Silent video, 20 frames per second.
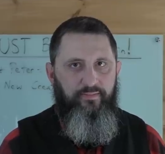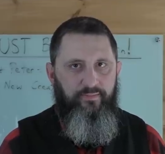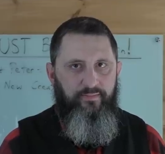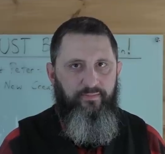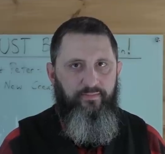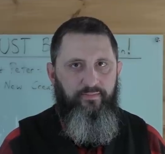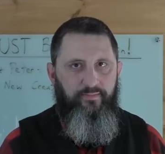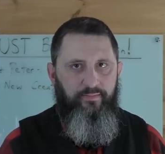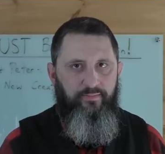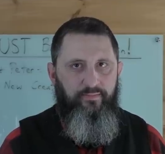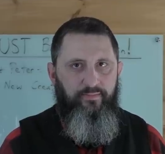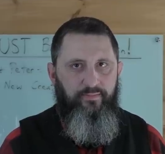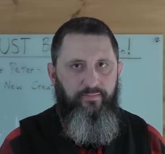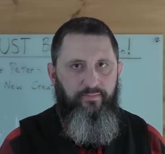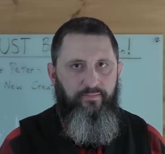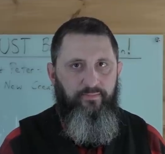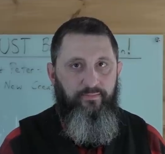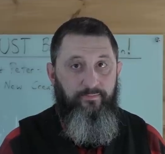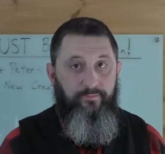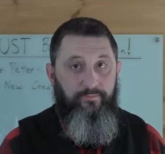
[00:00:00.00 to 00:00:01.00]

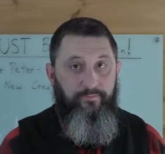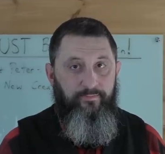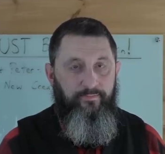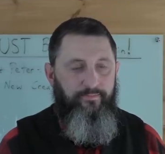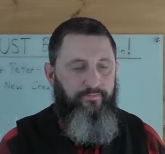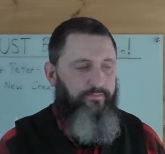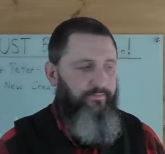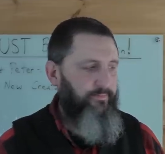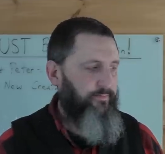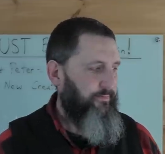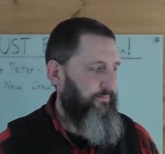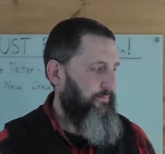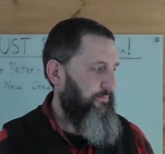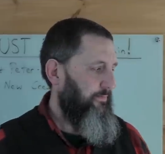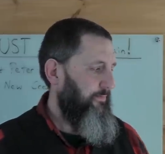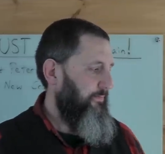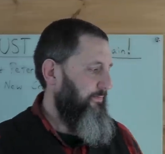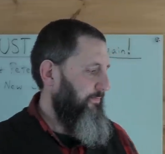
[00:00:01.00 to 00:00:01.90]
(silence)